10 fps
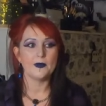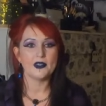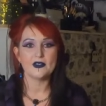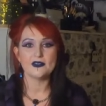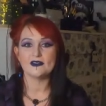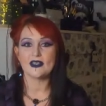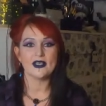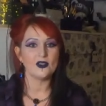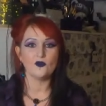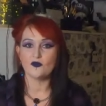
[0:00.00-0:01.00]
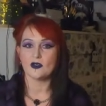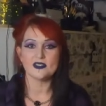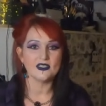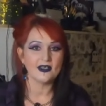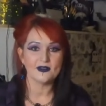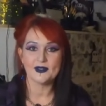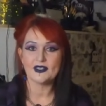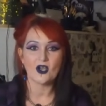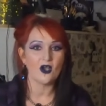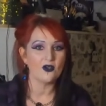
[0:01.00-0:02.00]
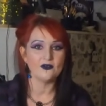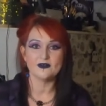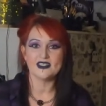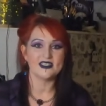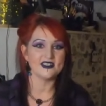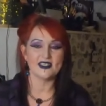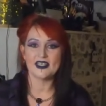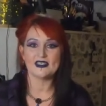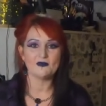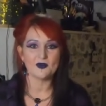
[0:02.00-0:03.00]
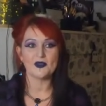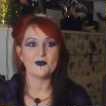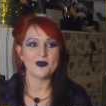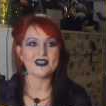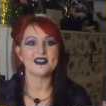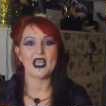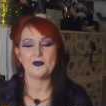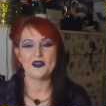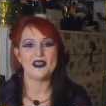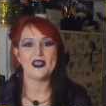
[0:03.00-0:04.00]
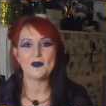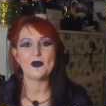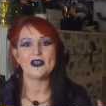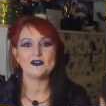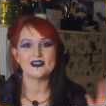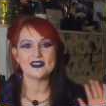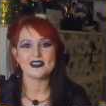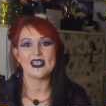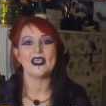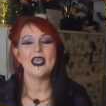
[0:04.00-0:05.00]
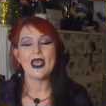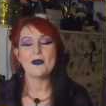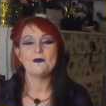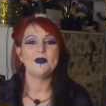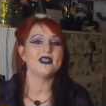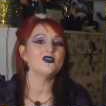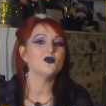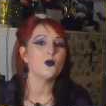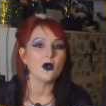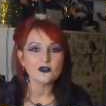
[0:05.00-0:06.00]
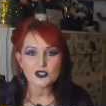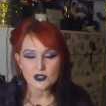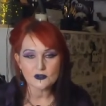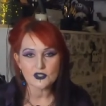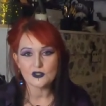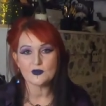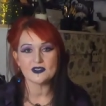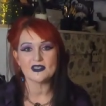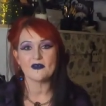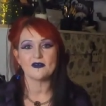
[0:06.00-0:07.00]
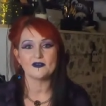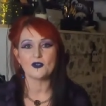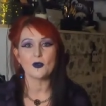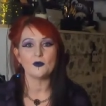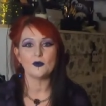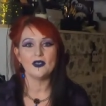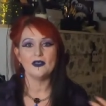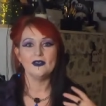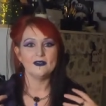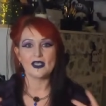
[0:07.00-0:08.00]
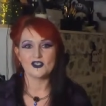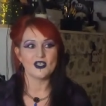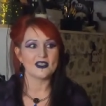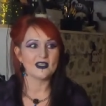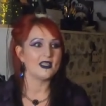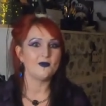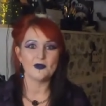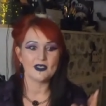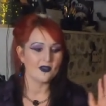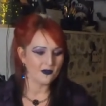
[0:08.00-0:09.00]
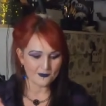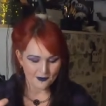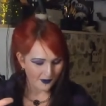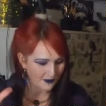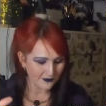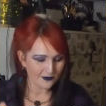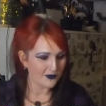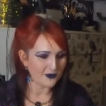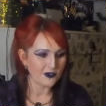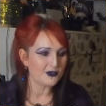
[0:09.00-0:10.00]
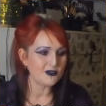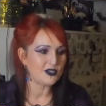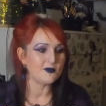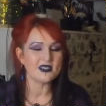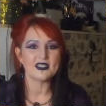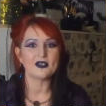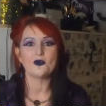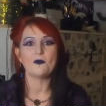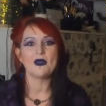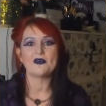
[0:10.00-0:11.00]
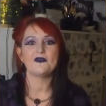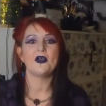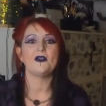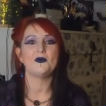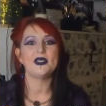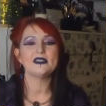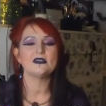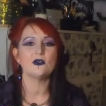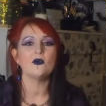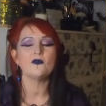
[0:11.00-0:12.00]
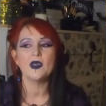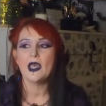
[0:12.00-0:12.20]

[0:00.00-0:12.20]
because I love watching Halloween hauls. It's probably the best time of the year where I just sit and binge watch YouTubers that go, like Jed Lieber and all the other YouTubers that go mad for Halloween stuff.